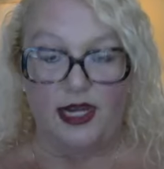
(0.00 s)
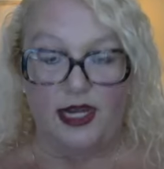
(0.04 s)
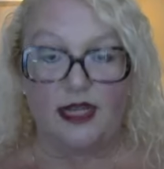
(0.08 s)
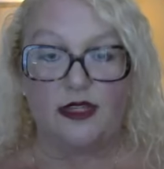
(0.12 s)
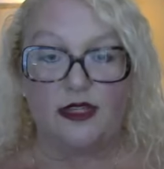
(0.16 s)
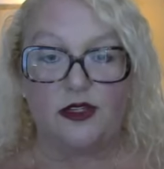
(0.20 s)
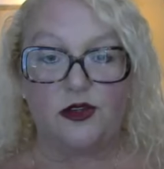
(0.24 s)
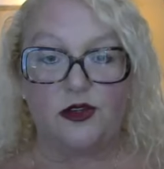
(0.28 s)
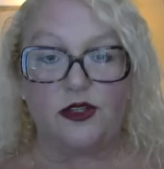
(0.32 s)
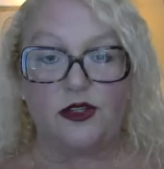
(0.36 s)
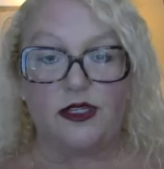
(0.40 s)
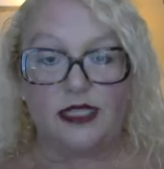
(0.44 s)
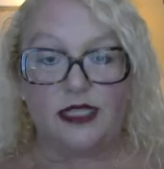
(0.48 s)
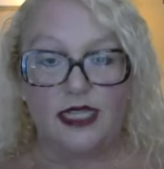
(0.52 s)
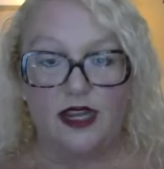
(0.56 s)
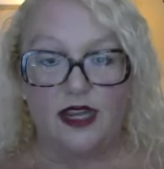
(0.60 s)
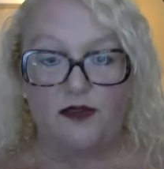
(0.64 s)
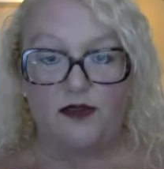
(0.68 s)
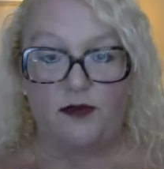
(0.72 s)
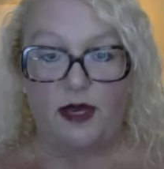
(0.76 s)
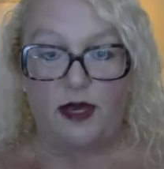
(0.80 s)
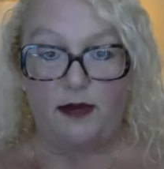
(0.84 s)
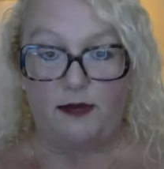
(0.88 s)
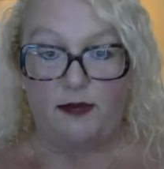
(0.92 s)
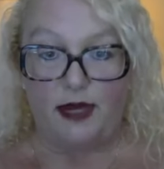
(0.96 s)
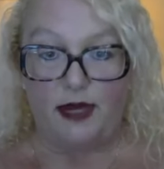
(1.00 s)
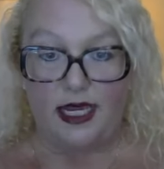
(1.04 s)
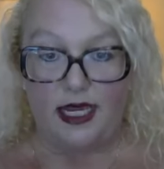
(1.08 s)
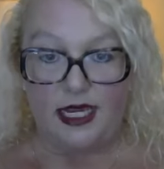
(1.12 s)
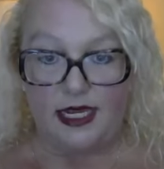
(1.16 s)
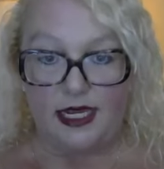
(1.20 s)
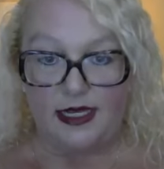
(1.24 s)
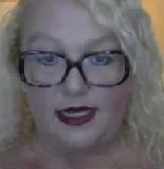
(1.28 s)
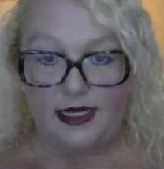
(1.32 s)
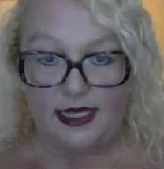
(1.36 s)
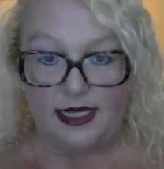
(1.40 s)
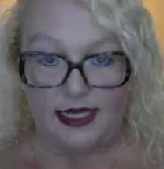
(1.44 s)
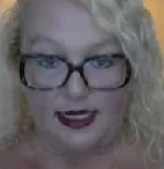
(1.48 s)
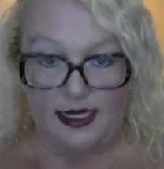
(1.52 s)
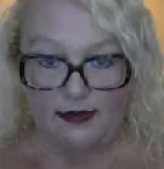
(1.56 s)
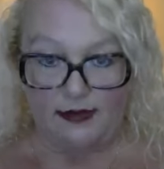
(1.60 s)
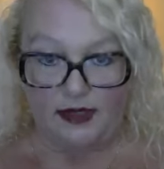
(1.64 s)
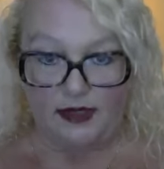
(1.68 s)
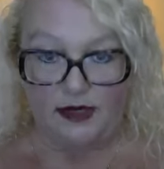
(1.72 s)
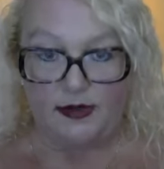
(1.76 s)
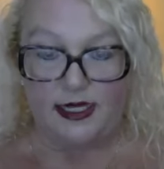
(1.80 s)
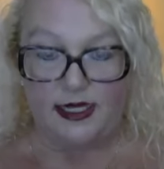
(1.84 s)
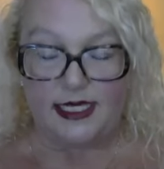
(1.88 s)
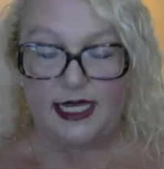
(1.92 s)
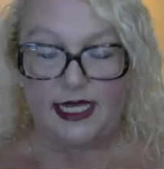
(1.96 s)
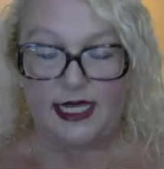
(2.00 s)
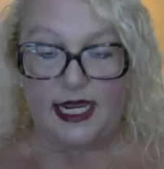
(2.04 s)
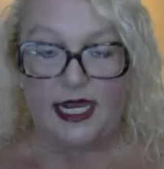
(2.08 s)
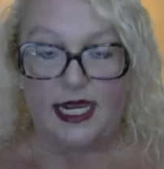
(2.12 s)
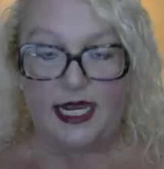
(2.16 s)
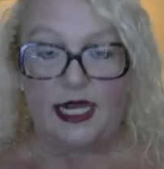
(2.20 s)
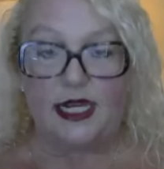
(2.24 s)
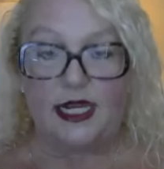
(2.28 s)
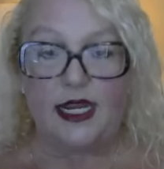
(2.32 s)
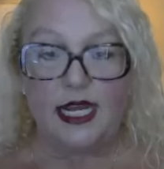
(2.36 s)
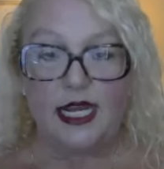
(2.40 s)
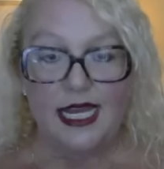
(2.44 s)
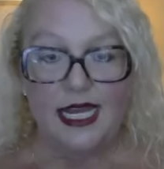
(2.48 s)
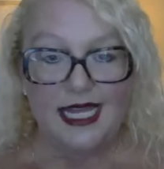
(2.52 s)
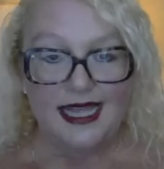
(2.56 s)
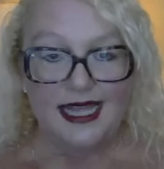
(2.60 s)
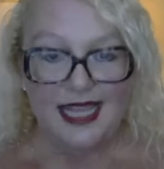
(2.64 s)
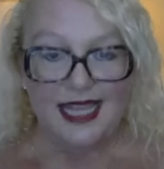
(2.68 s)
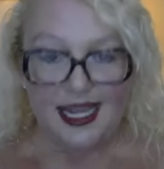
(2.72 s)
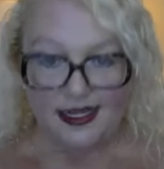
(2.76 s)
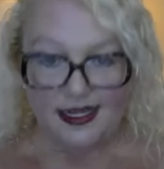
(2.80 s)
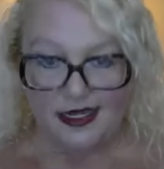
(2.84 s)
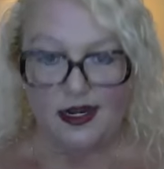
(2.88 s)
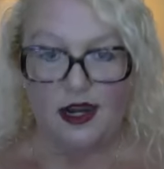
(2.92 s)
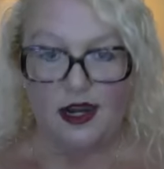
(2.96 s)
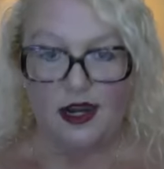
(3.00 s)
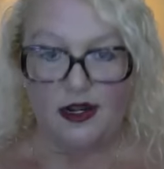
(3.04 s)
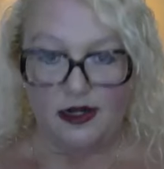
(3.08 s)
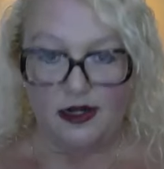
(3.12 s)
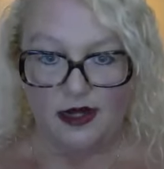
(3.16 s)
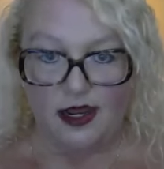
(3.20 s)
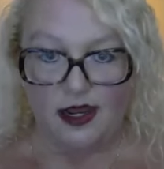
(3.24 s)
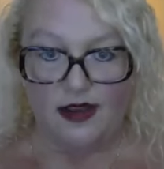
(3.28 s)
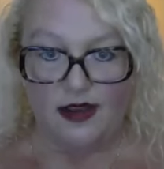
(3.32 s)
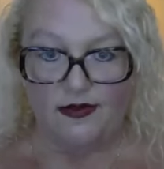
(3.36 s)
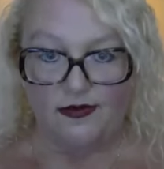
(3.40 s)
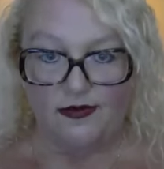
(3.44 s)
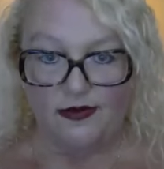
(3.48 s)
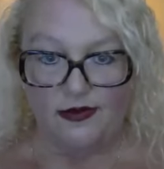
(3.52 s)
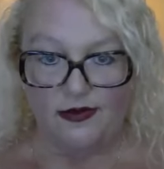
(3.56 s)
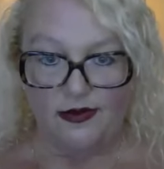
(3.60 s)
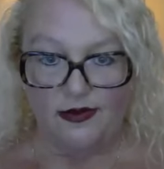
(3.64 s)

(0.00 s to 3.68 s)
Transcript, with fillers: And so the CFPB seems to be saying that's not enough.